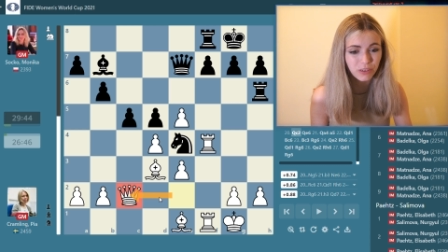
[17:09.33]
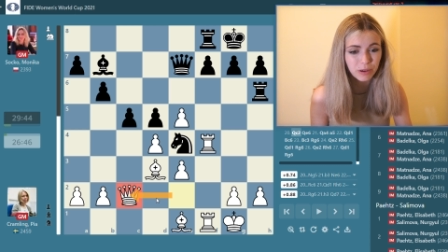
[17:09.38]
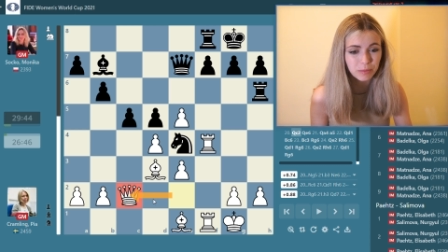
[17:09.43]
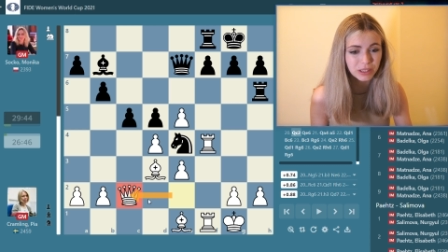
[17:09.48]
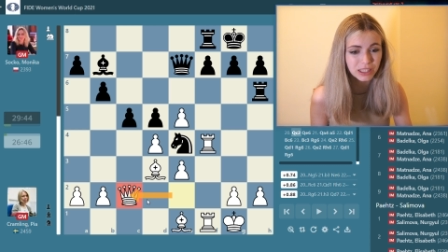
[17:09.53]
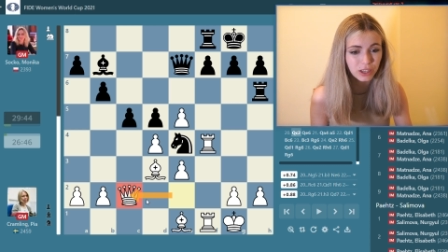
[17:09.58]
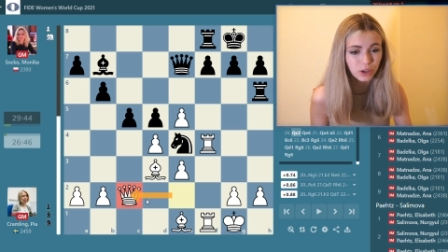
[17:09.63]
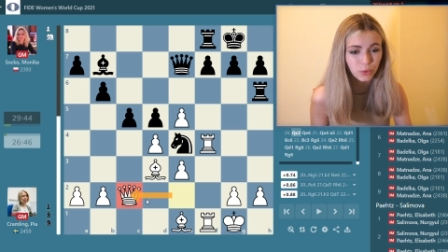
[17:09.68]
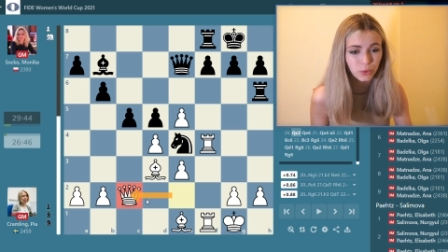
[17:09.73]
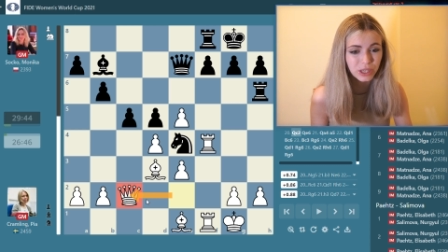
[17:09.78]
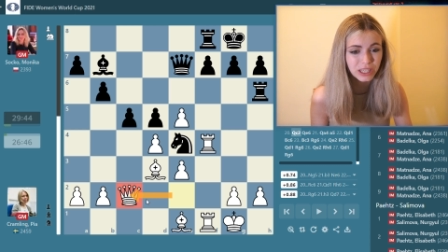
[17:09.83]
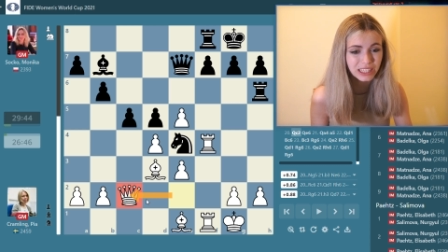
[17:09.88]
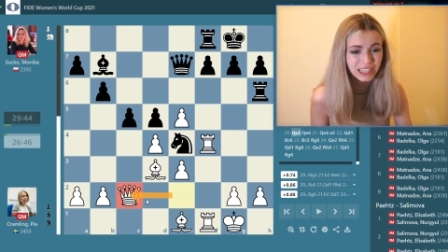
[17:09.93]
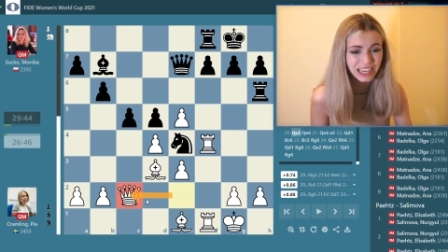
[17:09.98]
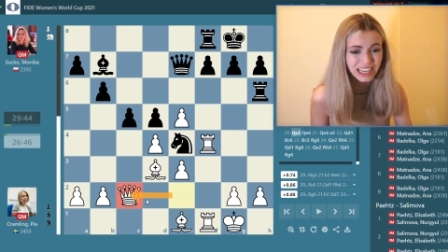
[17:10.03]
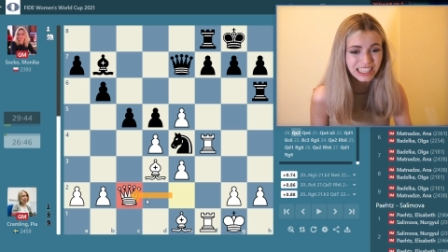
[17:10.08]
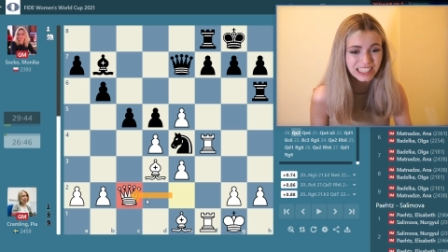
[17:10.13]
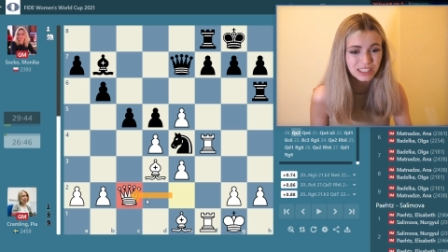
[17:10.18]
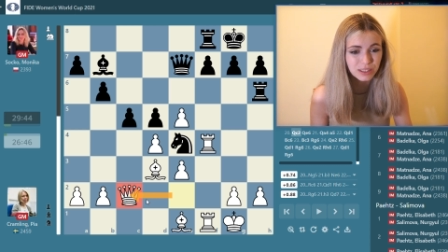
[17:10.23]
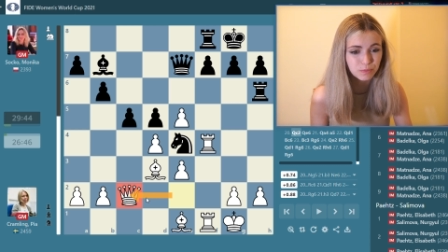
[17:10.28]
I mean, the queen
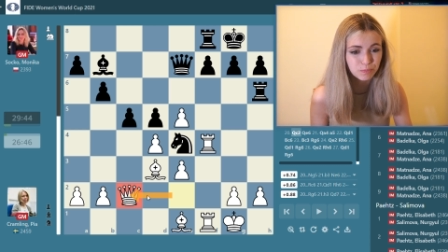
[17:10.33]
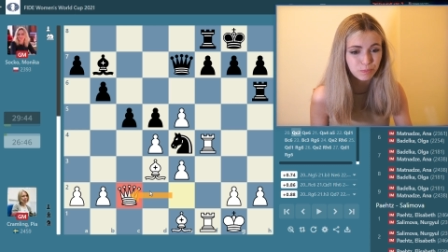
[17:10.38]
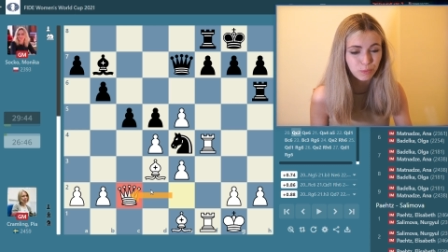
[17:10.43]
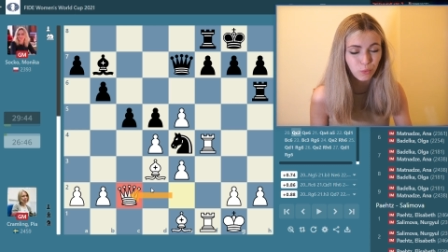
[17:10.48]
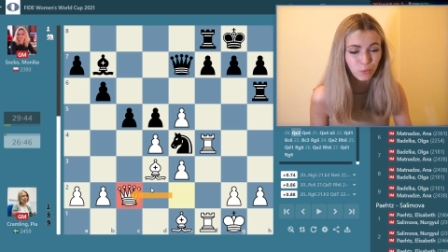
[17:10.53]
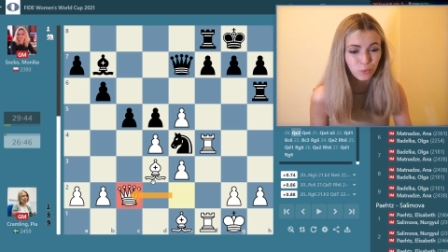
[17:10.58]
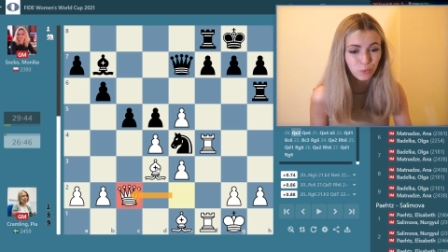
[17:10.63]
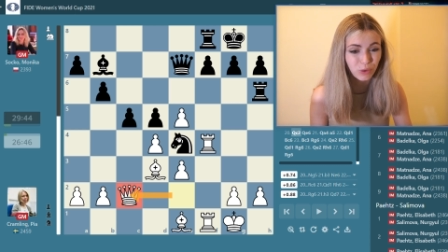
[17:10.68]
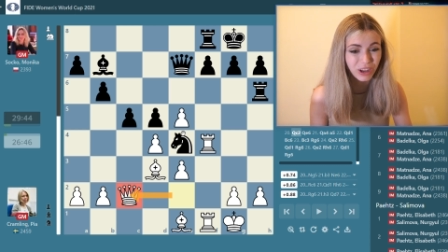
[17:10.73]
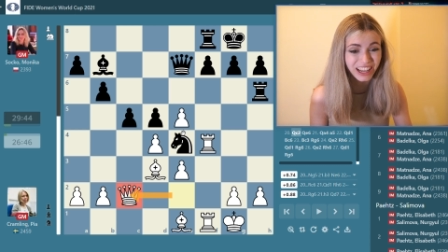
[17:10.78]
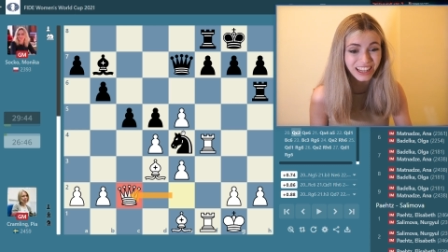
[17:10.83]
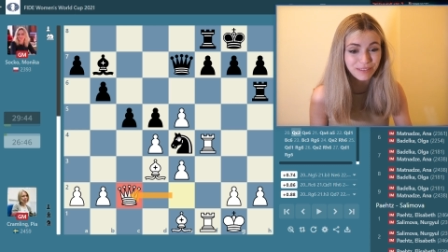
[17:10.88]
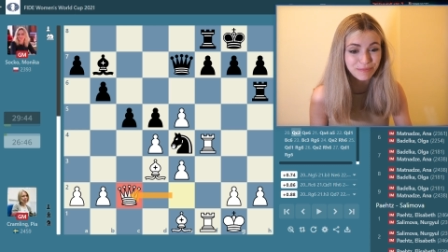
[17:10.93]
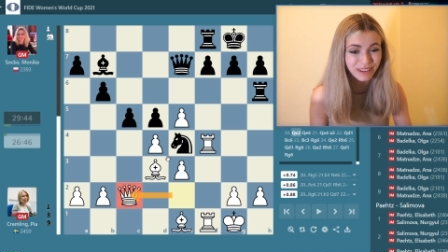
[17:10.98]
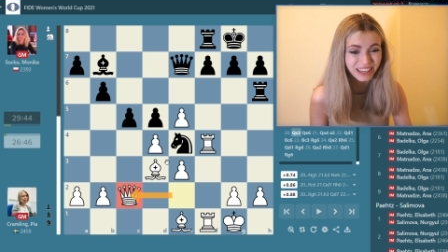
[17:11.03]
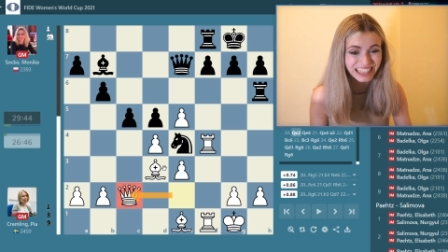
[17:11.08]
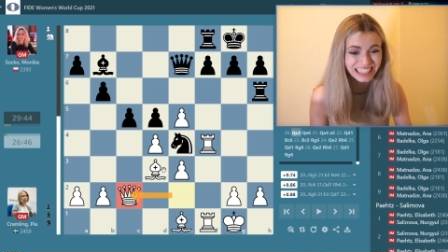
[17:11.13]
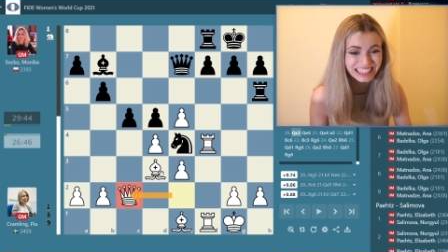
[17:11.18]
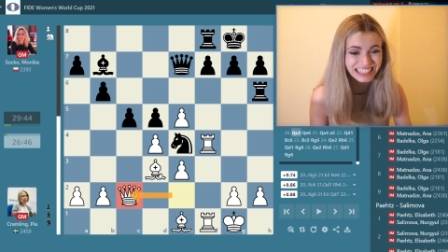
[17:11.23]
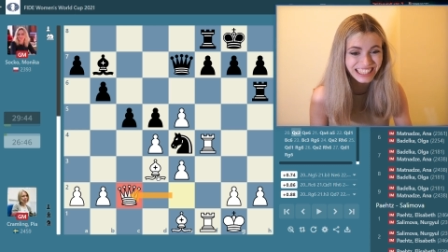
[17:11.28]
is well
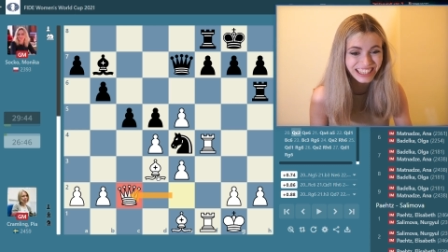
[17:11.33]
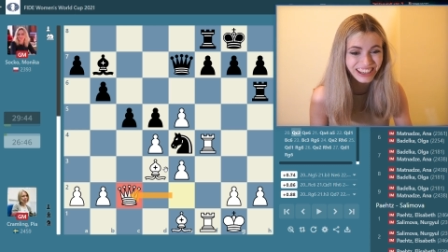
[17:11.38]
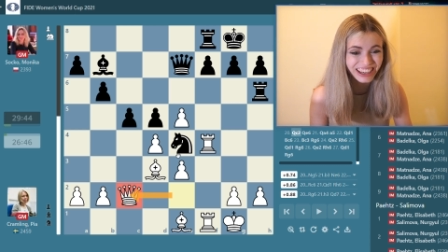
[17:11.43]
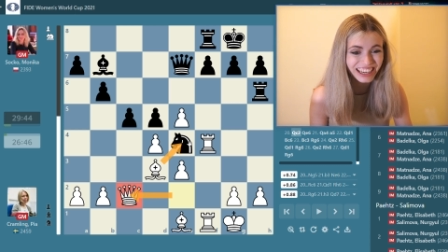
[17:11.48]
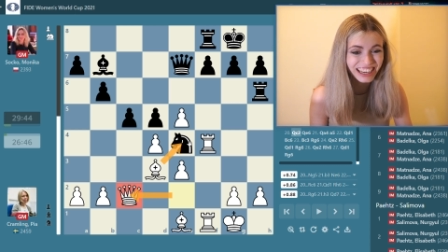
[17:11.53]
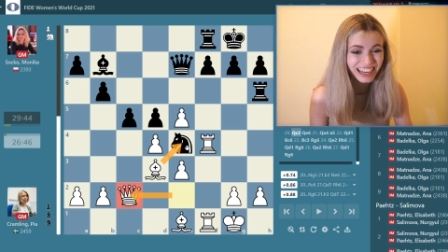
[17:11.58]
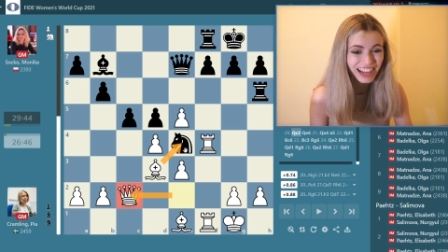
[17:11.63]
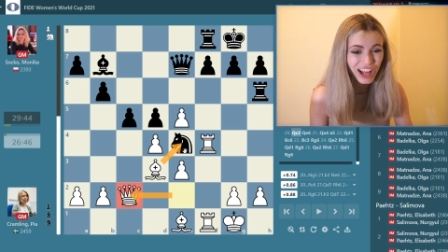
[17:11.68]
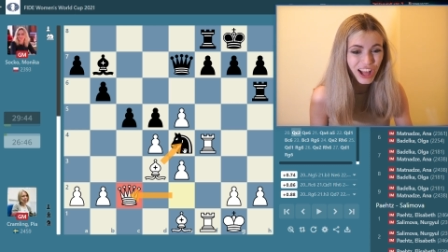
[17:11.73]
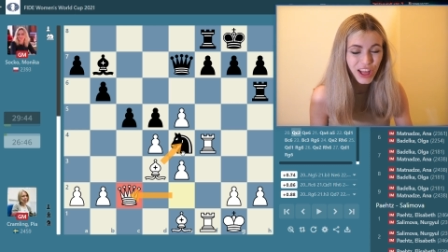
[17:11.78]
placed here.